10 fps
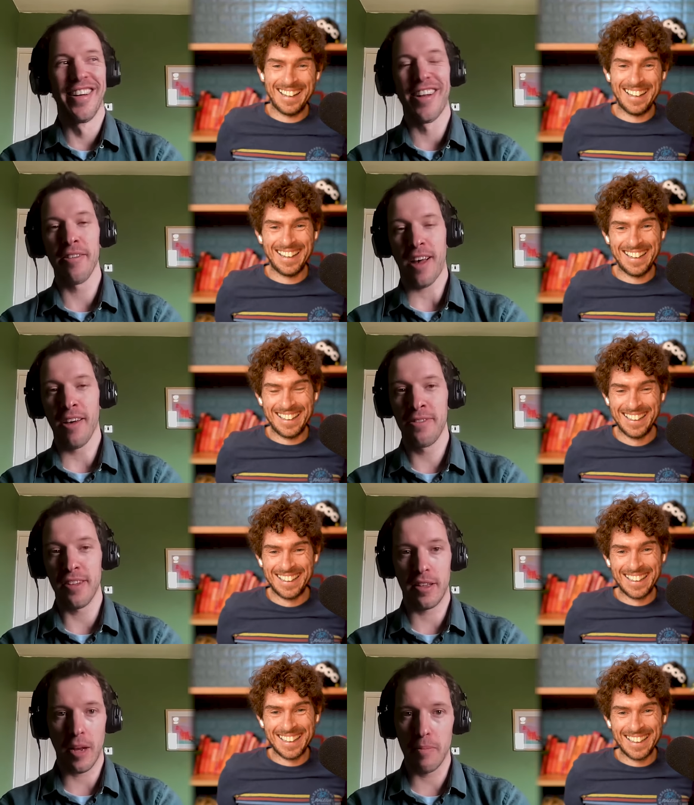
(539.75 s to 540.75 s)
Speaker 1: I've, I've
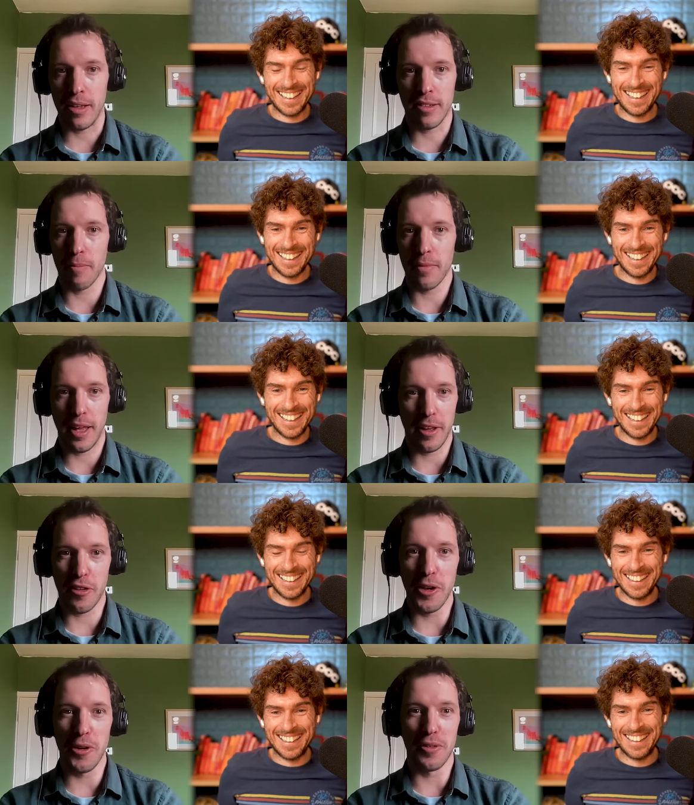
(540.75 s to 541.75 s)
like, did I miss something
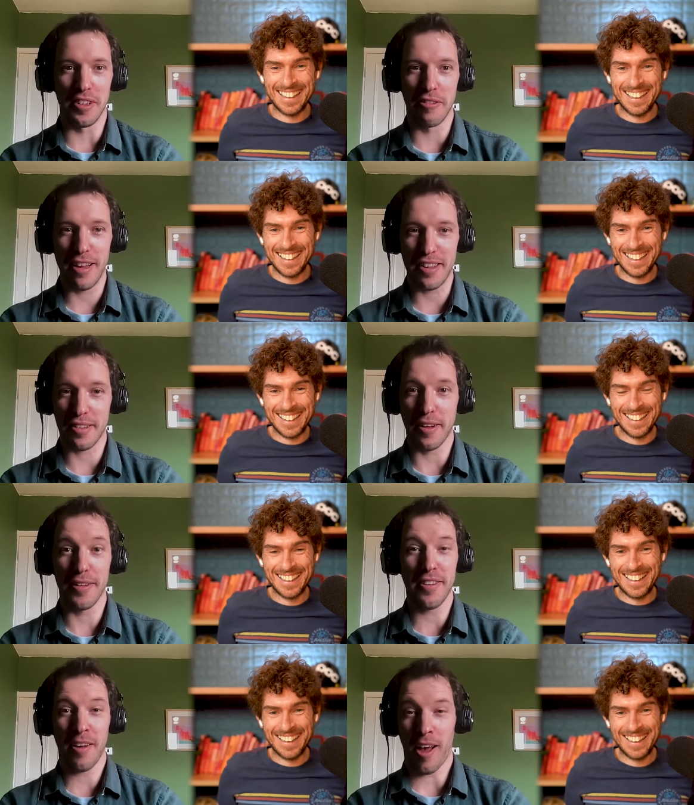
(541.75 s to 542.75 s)
huge in the research? I,